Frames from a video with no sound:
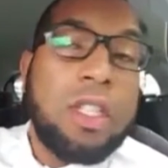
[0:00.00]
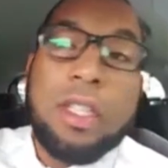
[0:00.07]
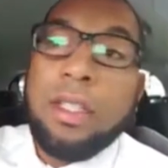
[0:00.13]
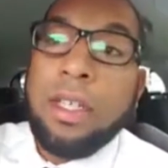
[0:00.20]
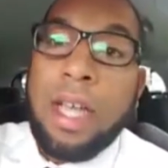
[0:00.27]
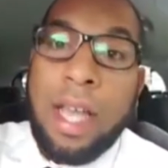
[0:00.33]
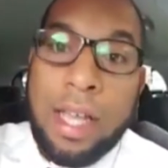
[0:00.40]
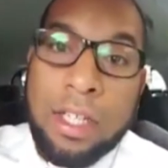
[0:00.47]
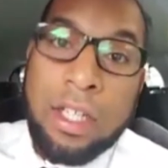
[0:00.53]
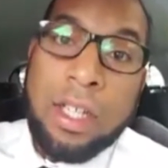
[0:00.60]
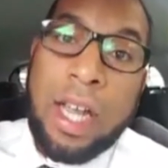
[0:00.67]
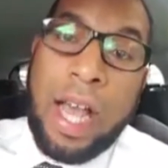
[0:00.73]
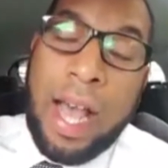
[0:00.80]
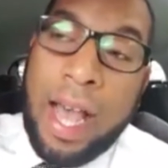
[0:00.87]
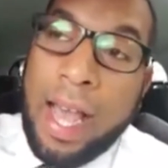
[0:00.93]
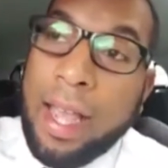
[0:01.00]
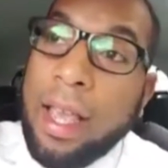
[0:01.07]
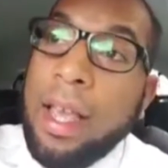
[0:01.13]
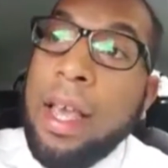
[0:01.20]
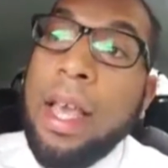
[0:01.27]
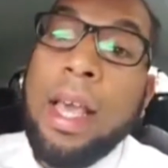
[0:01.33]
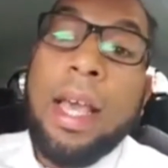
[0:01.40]
just a hashtag.
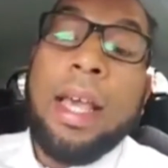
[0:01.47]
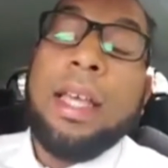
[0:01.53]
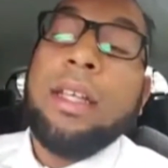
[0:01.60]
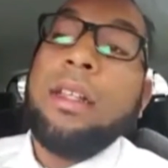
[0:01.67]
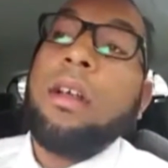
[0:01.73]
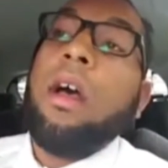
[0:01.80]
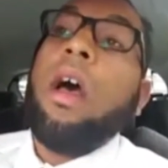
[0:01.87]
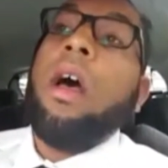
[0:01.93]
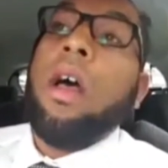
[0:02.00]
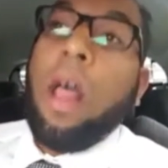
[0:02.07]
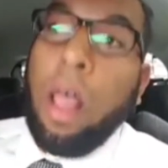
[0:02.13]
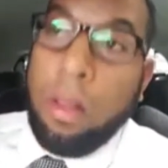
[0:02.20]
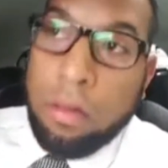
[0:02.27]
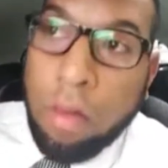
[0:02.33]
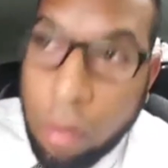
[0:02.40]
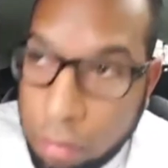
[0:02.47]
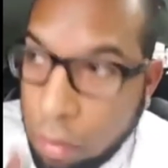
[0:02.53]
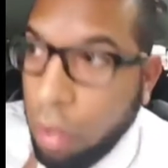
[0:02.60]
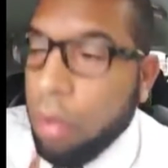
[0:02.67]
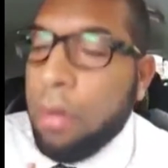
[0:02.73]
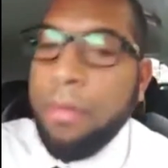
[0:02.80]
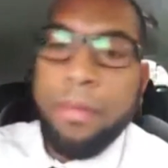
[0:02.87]
It...
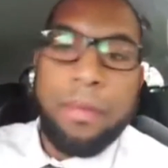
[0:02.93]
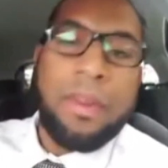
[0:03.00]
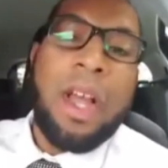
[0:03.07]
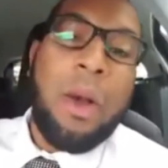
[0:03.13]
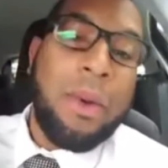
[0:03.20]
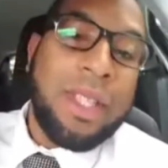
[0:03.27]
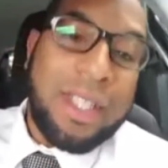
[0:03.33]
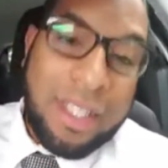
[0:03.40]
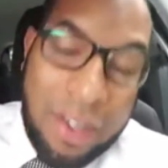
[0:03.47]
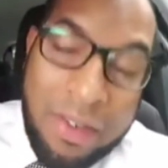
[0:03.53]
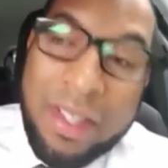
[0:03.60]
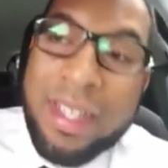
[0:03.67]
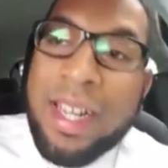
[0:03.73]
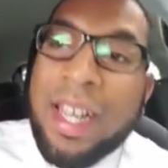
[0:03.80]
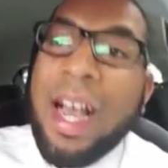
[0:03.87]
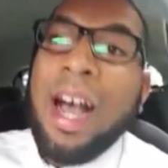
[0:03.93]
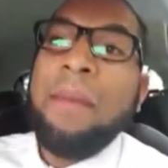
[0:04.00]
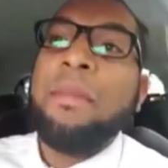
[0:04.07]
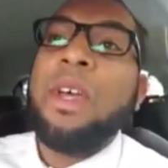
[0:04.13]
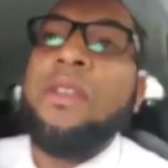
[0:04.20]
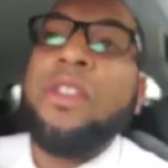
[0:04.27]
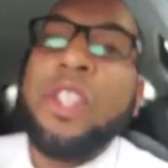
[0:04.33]
No, it's seriously,
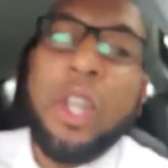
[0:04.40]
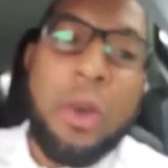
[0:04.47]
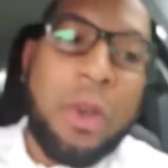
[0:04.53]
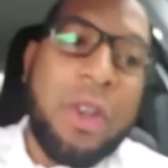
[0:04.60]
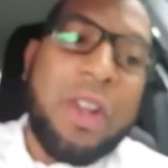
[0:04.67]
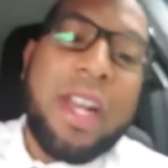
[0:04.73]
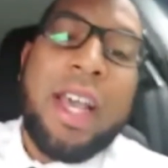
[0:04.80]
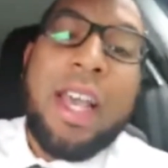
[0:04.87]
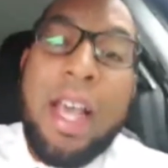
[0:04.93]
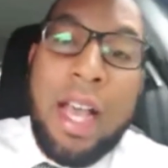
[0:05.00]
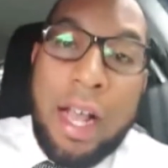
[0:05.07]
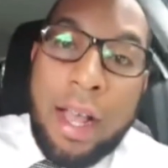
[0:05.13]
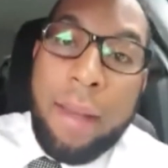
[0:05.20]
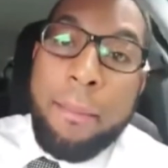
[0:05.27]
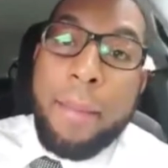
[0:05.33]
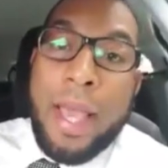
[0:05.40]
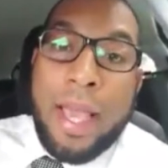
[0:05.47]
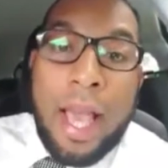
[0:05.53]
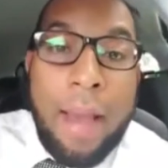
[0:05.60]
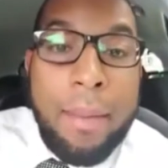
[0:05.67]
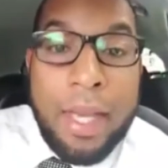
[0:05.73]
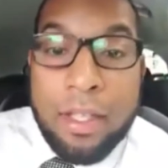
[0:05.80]
I'm not even choking on it.
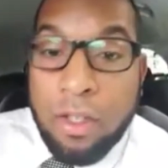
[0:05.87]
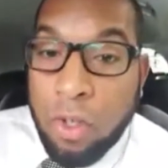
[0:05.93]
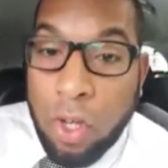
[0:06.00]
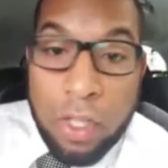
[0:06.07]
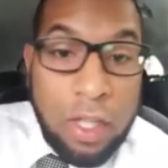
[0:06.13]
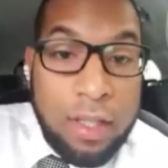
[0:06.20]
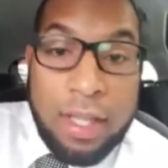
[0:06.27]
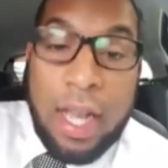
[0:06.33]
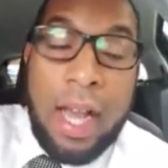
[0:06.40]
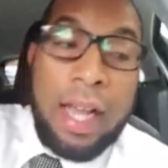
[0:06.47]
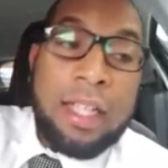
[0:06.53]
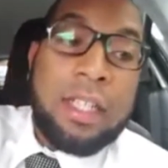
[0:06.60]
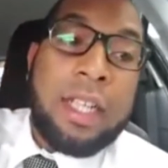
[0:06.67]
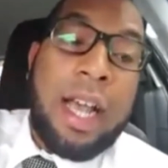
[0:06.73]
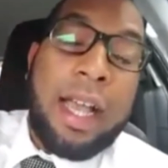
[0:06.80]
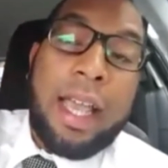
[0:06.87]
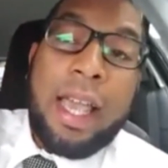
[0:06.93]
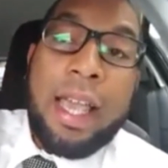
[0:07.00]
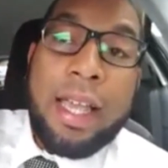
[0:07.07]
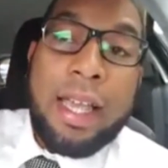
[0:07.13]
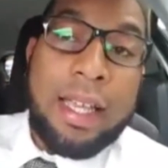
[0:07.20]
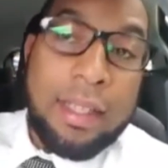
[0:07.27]
Make Habit is not just a hashtag.
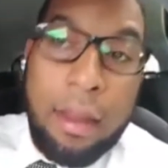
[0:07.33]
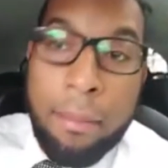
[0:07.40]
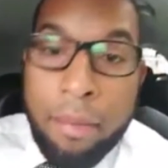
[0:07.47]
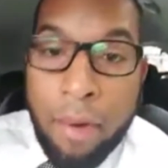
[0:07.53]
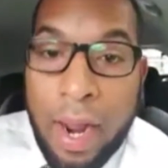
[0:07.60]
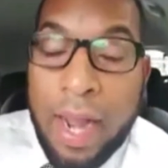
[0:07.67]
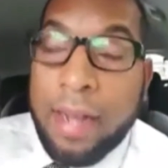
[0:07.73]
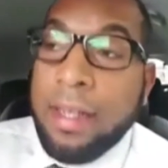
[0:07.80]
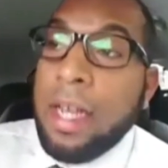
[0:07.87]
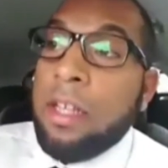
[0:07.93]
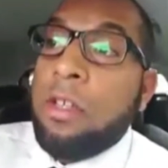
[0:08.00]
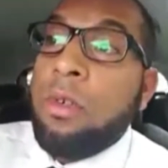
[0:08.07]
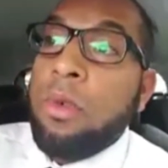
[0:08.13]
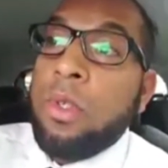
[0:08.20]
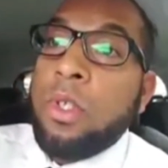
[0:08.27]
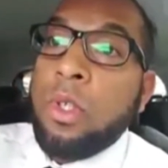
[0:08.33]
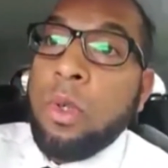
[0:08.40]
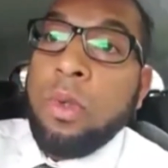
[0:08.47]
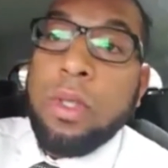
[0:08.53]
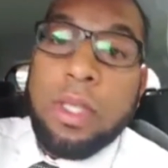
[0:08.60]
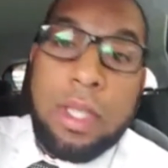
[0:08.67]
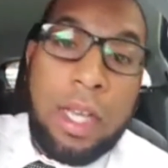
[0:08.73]
It is a brand, and you will
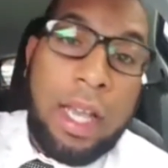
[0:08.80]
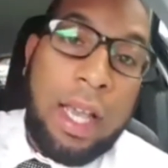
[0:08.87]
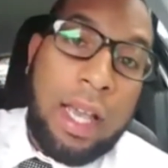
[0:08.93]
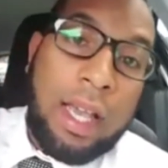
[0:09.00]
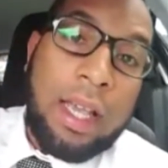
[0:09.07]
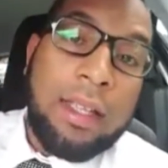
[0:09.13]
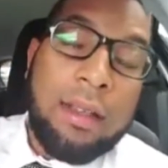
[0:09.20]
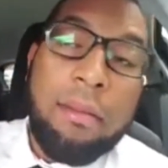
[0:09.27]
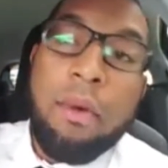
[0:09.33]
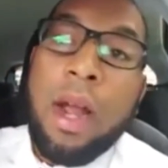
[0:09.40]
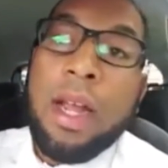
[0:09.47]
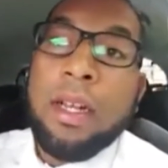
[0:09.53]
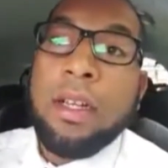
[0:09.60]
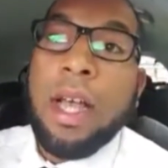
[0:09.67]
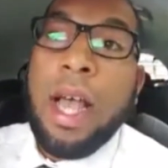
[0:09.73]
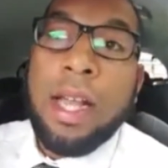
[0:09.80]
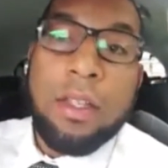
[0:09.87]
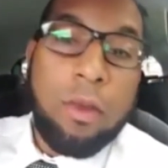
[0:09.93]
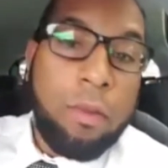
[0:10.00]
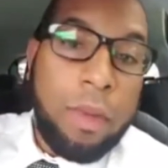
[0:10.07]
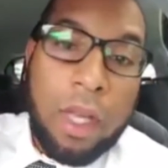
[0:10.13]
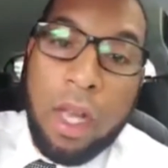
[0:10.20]
soon see it is a brand.
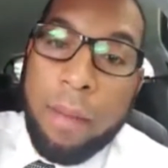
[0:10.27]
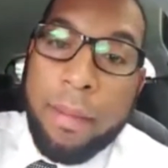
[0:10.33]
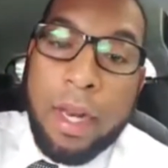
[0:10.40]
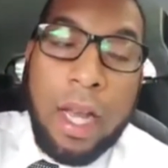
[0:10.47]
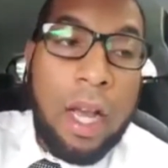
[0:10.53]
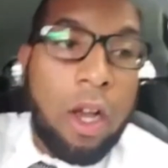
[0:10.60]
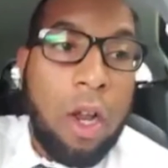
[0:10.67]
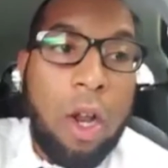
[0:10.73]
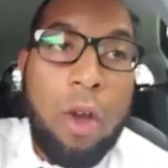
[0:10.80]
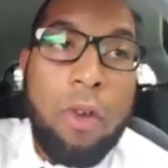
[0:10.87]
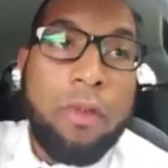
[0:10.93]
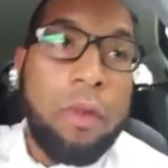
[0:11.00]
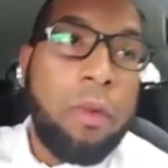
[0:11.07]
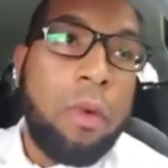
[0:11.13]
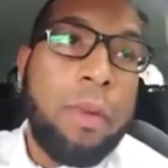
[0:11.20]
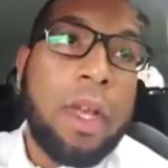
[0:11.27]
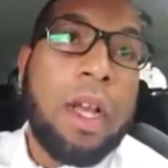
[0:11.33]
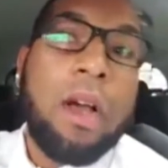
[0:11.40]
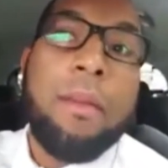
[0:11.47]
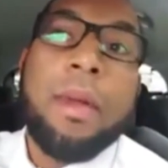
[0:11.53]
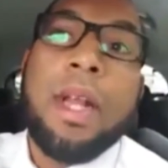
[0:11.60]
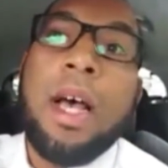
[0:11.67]
Hats will be coming out. Clothing will be
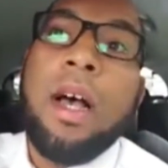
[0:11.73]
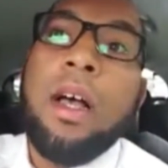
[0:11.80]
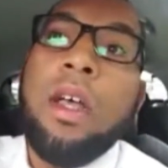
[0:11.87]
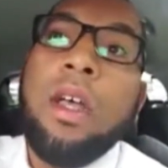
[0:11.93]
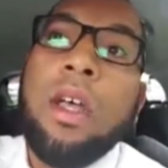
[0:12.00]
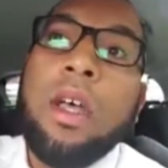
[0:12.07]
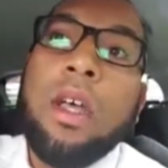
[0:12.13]
coming out.